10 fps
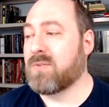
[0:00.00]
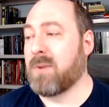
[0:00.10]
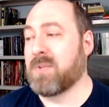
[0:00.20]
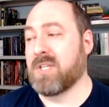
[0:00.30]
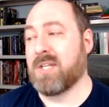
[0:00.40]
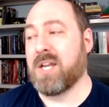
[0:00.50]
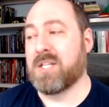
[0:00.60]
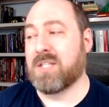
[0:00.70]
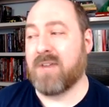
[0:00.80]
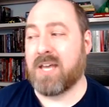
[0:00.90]

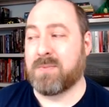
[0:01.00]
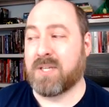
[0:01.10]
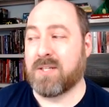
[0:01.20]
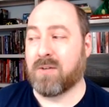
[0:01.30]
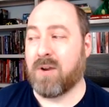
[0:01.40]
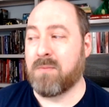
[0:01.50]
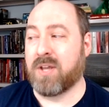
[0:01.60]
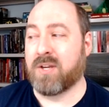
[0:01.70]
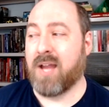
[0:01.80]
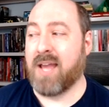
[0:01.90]
representations of aspects of the Great
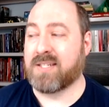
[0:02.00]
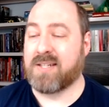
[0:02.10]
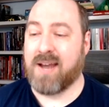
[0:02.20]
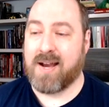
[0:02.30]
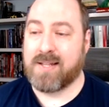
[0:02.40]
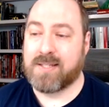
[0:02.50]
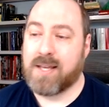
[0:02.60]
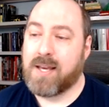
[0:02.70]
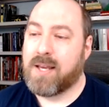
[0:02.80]
Mother as gods.